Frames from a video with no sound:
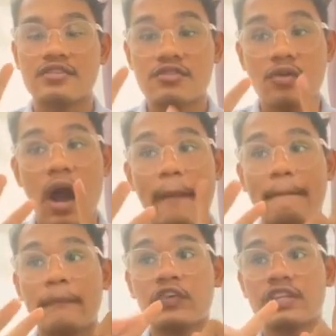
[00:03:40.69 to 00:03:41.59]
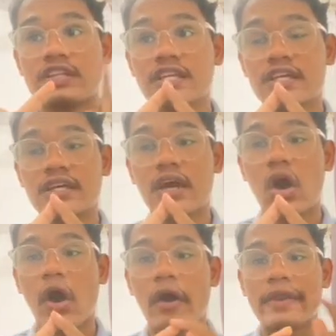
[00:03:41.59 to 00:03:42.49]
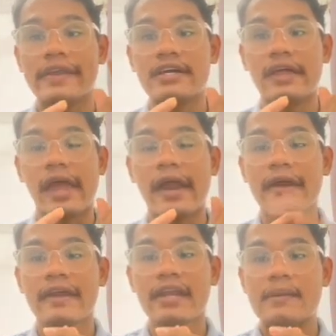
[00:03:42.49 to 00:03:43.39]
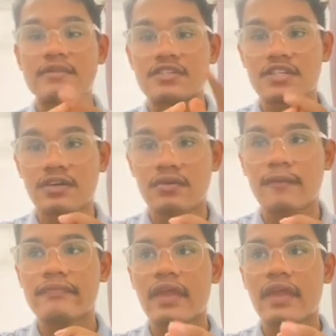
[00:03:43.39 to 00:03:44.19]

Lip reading: So I put D on the array number 0,